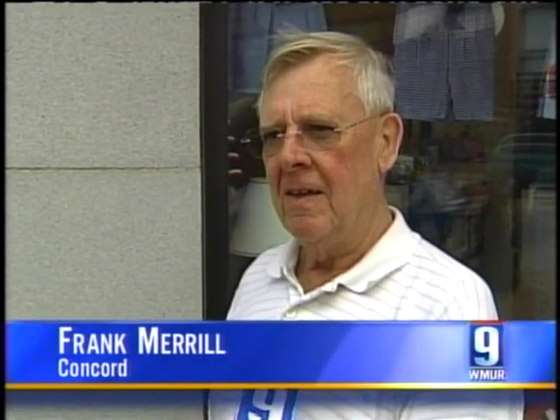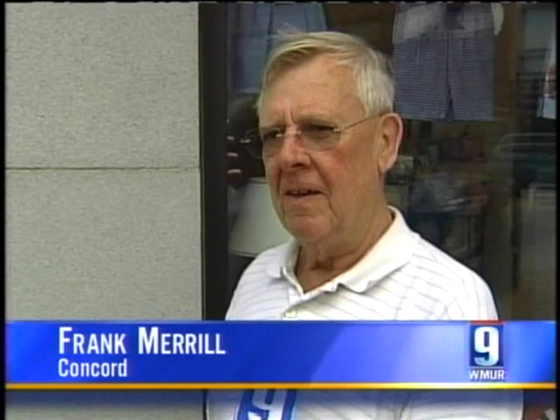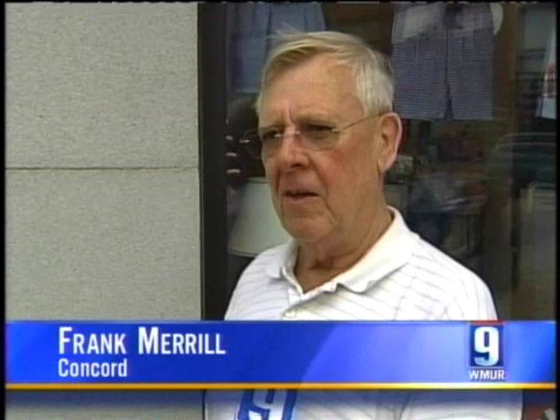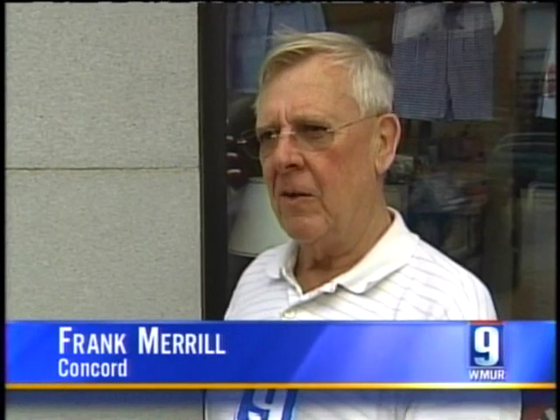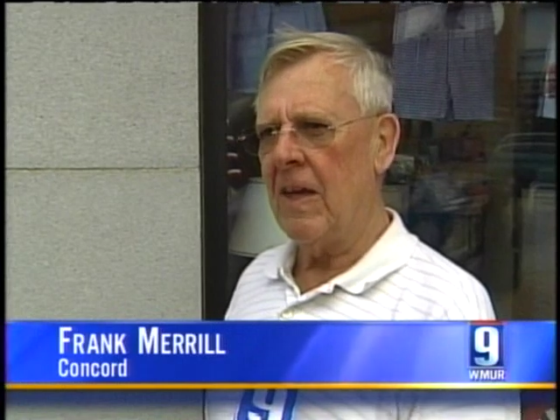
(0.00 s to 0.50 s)

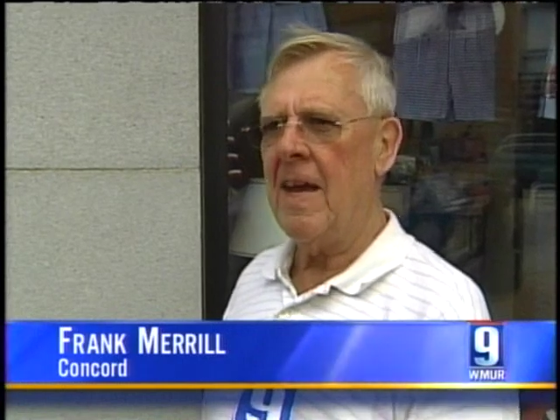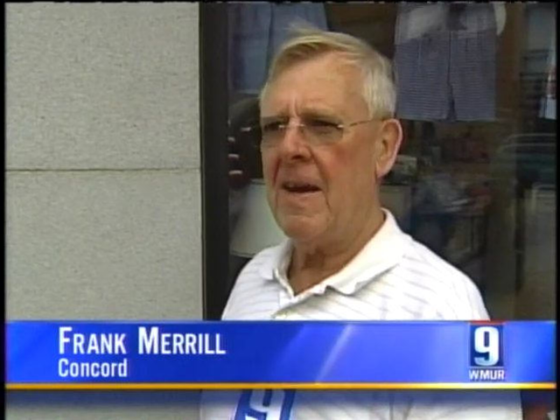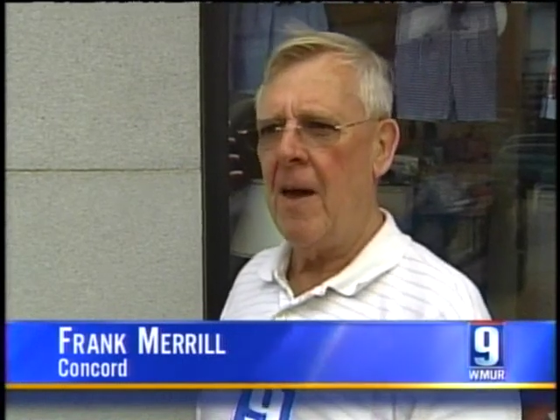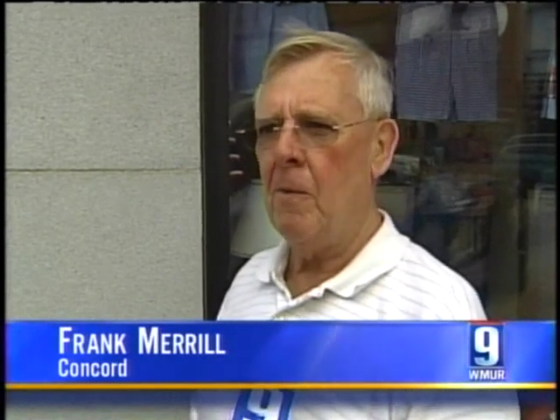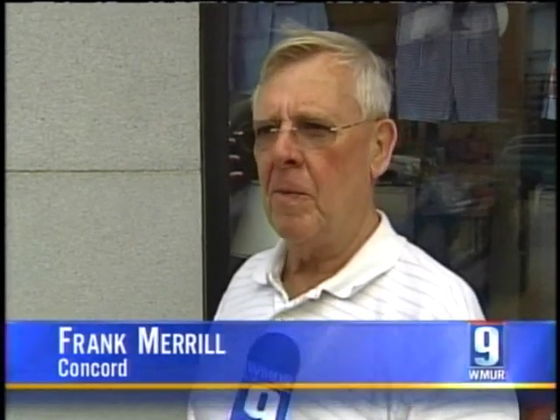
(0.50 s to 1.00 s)
you know, it
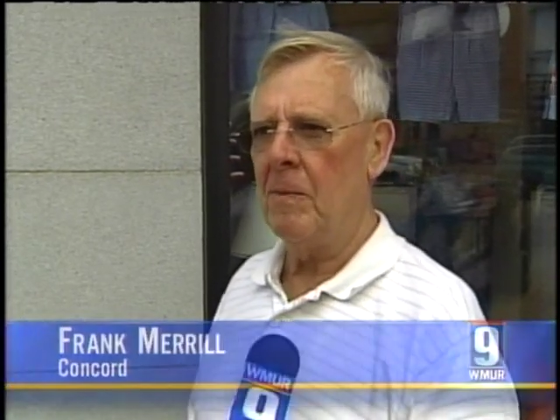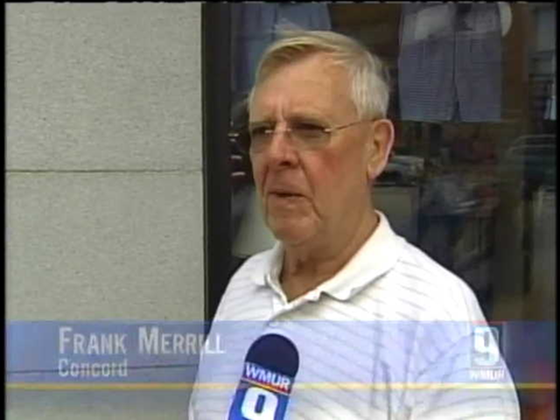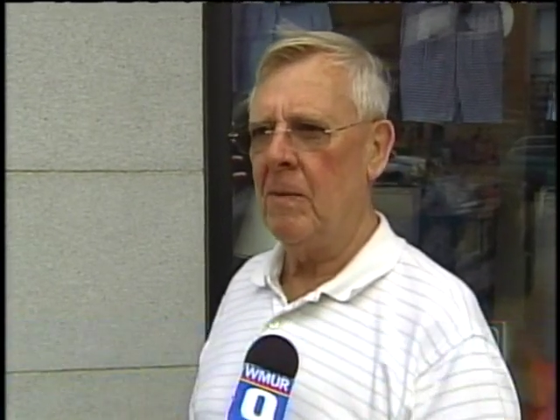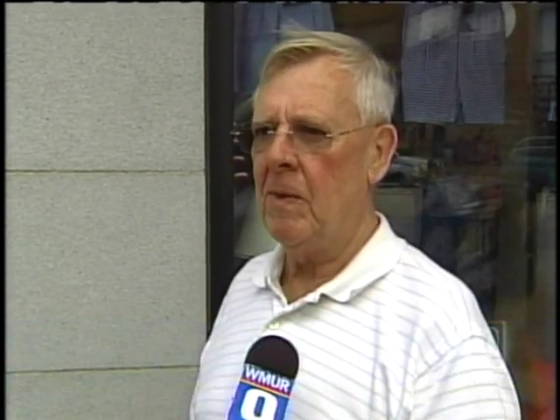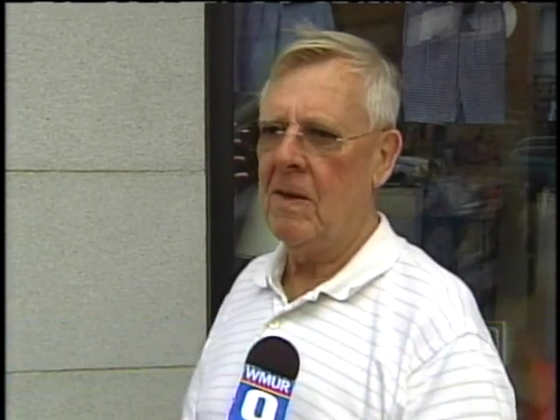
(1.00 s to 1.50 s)
can't help but
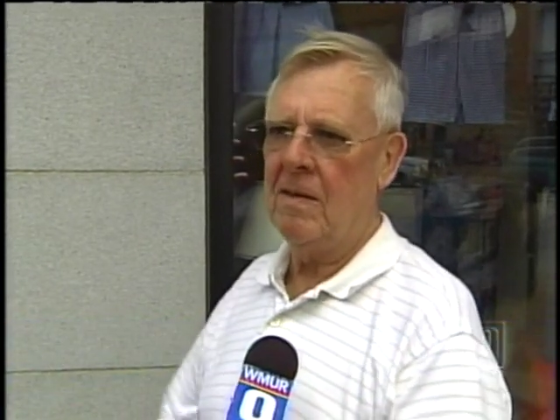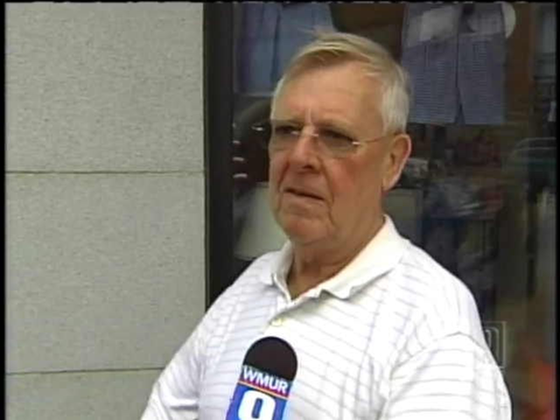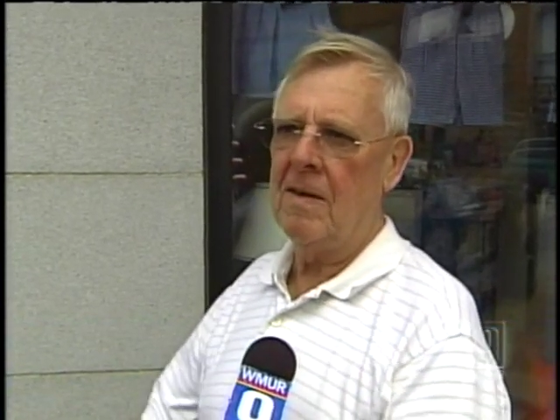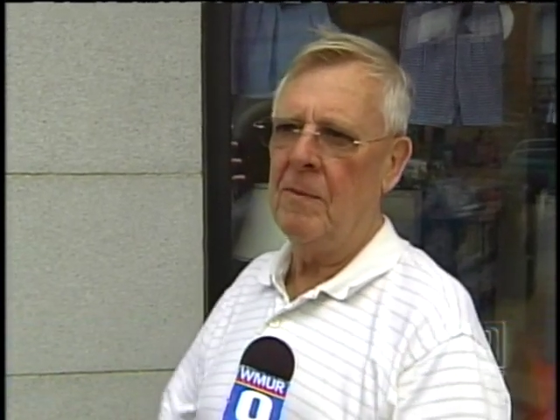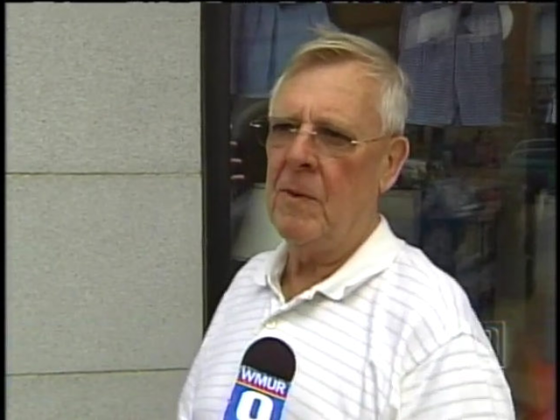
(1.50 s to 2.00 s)
be because
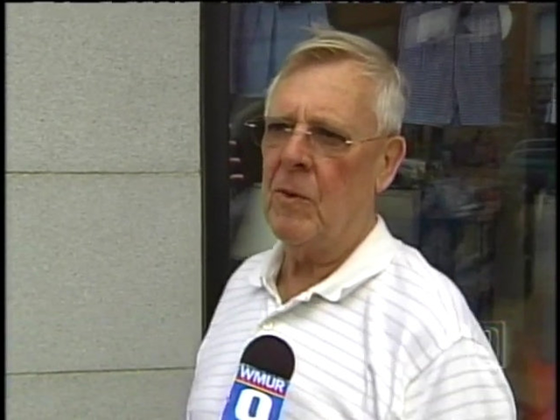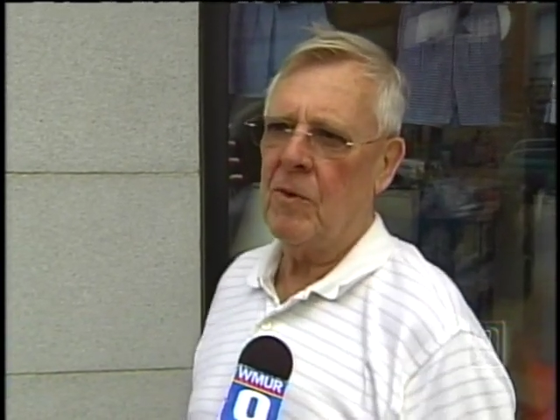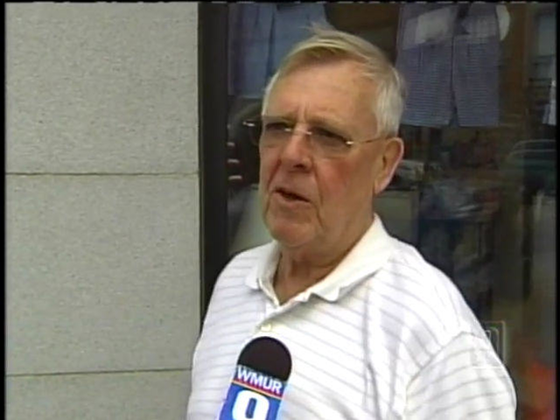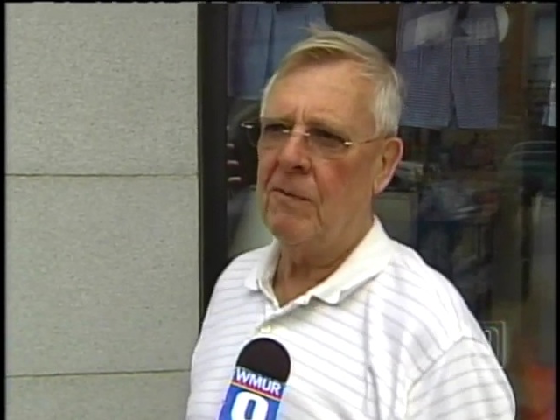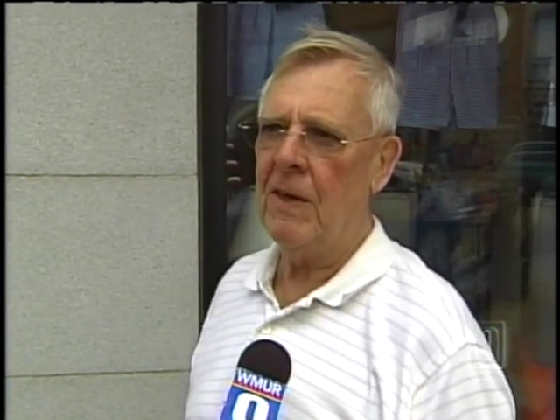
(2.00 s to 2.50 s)
it's something
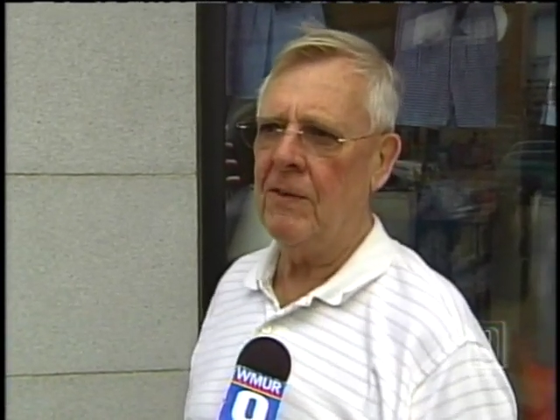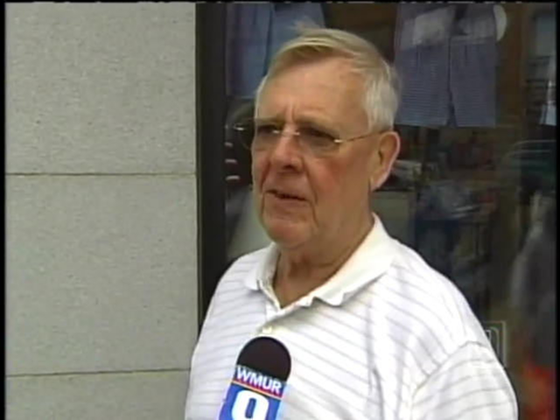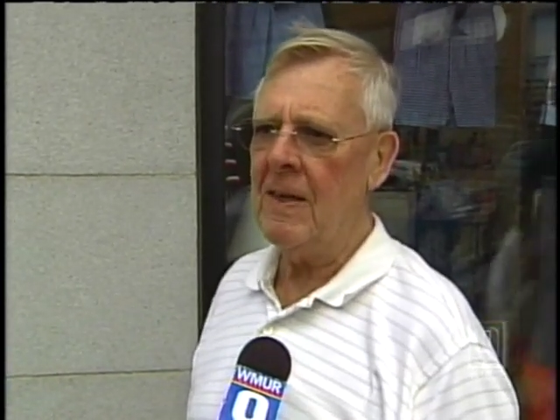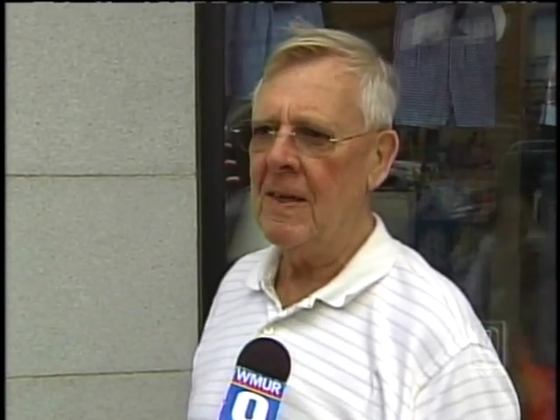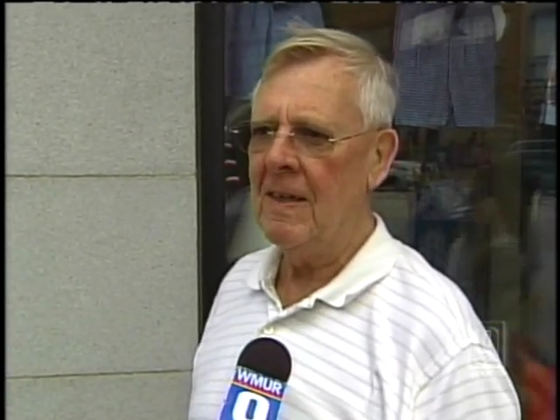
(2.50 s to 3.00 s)
we're all facing.